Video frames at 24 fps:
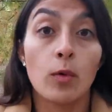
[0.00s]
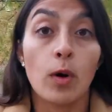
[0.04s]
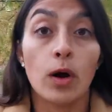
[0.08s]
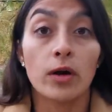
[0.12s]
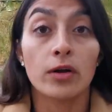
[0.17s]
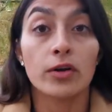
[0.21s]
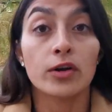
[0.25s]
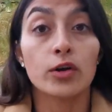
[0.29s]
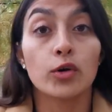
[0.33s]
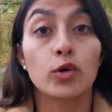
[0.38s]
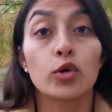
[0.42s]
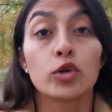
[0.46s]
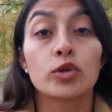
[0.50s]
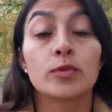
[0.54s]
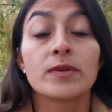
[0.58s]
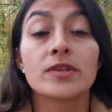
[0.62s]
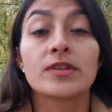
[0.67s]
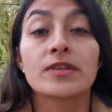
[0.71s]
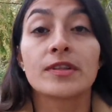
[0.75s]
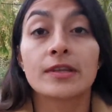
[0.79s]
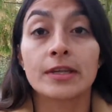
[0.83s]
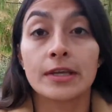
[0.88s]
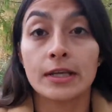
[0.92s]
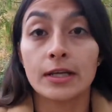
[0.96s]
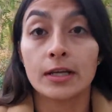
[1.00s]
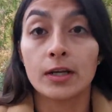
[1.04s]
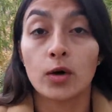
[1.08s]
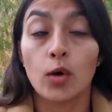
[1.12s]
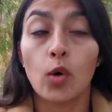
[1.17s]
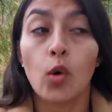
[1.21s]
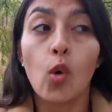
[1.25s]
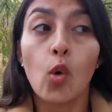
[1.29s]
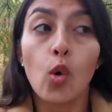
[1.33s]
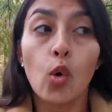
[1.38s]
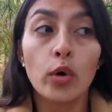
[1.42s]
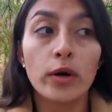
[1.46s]
water could be still
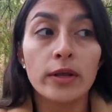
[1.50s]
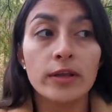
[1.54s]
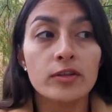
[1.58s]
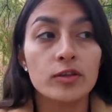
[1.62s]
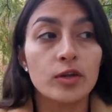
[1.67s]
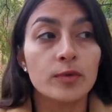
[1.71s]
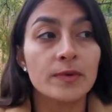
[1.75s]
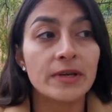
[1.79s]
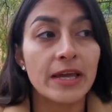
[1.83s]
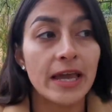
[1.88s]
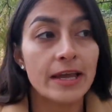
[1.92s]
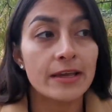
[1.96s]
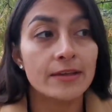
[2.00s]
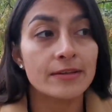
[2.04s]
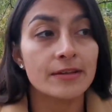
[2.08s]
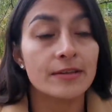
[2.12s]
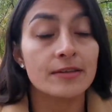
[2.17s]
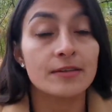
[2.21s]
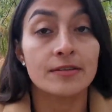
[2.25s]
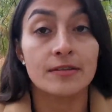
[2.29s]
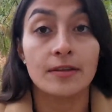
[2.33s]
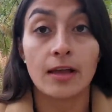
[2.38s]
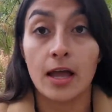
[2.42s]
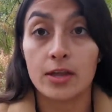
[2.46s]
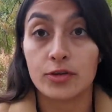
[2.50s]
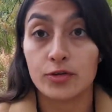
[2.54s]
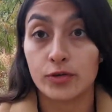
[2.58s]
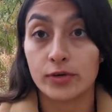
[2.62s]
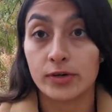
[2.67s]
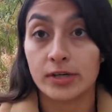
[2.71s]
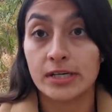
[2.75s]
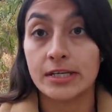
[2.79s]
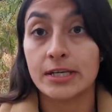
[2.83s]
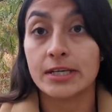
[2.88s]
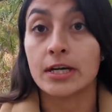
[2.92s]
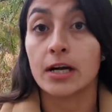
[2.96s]
or in some cases
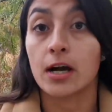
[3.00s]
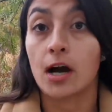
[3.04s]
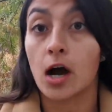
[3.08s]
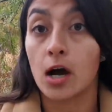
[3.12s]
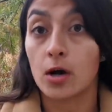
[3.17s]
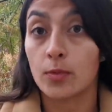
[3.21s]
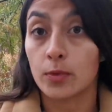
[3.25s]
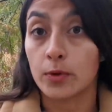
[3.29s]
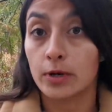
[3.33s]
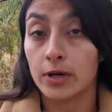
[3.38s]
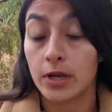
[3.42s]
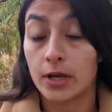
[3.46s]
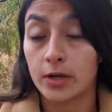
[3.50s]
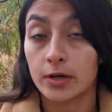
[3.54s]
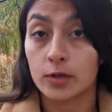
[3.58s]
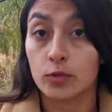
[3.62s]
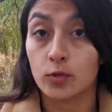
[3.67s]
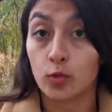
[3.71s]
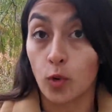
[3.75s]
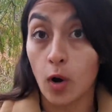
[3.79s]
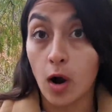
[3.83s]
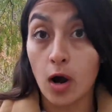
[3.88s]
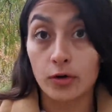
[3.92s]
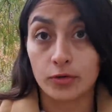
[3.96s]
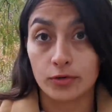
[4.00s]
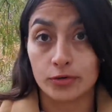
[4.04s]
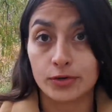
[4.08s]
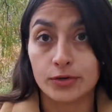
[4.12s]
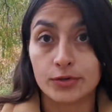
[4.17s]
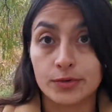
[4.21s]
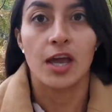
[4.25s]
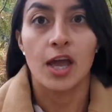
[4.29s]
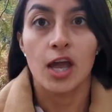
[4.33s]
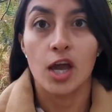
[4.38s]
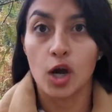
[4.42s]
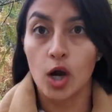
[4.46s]
naturally carbonated water,
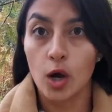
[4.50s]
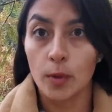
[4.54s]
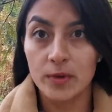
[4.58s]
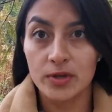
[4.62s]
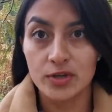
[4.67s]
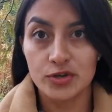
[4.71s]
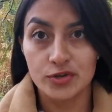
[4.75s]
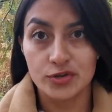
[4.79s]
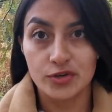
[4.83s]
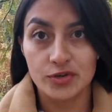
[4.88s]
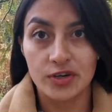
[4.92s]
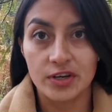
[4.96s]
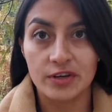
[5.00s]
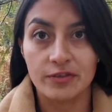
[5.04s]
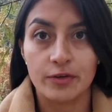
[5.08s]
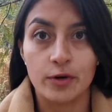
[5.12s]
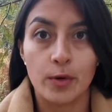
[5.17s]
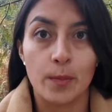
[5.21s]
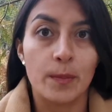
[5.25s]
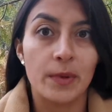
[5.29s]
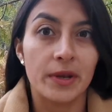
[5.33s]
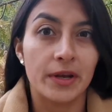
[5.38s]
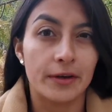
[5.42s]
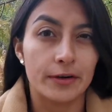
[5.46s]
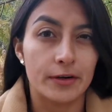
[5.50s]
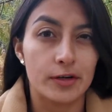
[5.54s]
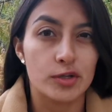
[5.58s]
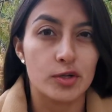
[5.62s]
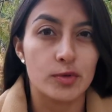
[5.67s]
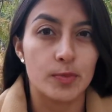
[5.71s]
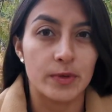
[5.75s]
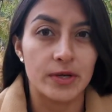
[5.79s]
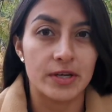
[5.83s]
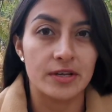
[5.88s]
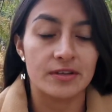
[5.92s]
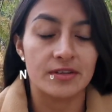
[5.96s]
coming usually from mineral
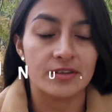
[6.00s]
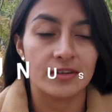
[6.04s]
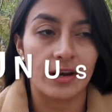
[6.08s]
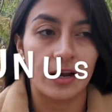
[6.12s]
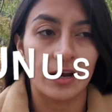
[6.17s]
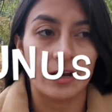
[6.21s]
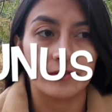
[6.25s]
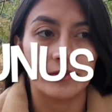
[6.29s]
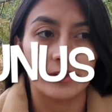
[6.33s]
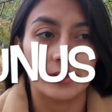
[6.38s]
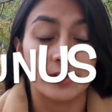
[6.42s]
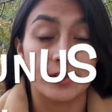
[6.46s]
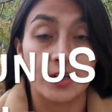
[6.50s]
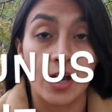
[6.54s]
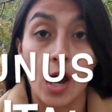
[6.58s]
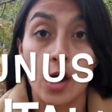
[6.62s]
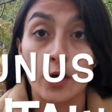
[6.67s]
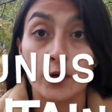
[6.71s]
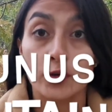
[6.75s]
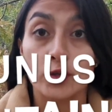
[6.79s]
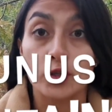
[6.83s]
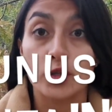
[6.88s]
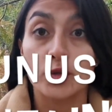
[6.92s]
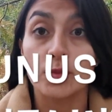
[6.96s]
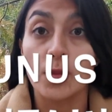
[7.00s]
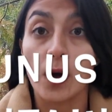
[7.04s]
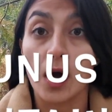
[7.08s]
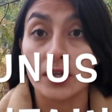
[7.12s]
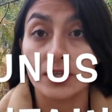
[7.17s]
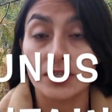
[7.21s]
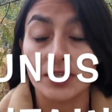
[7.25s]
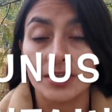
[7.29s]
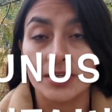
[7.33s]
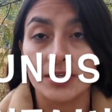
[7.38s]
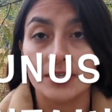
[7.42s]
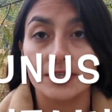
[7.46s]
springs like the Taunus
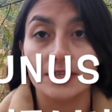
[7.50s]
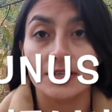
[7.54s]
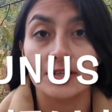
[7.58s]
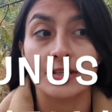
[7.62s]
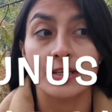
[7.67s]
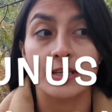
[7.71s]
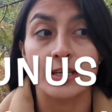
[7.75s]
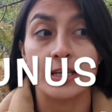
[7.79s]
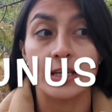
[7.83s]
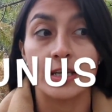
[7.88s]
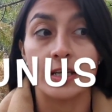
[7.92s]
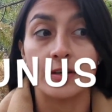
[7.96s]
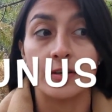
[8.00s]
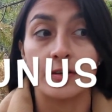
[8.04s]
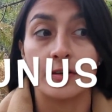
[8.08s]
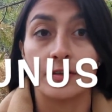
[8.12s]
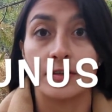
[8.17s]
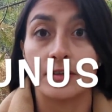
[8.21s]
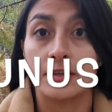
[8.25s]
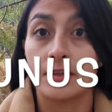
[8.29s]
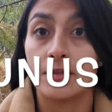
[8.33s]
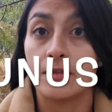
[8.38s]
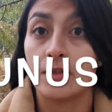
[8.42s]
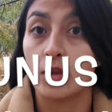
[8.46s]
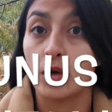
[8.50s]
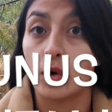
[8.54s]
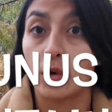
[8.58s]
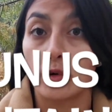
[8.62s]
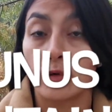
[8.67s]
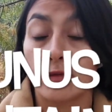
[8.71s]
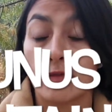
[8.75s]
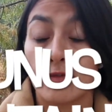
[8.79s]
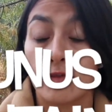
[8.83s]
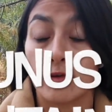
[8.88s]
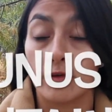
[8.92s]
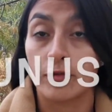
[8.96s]
Mountains in the
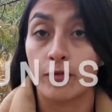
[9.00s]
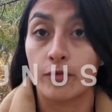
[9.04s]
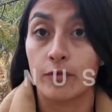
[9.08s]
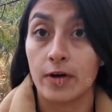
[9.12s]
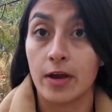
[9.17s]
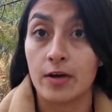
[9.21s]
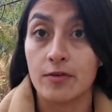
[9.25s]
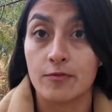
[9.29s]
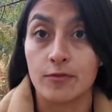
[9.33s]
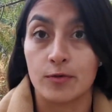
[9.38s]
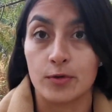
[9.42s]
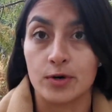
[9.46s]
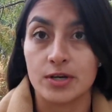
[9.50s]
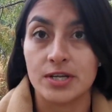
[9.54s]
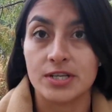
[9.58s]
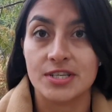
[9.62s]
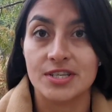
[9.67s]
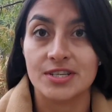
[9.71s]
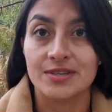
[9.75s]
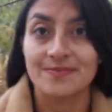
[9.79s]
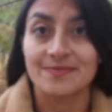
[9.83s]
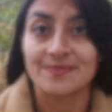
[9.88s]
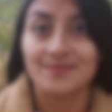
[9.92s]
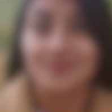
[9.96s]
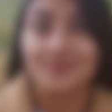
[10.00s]
north of Frankfurt.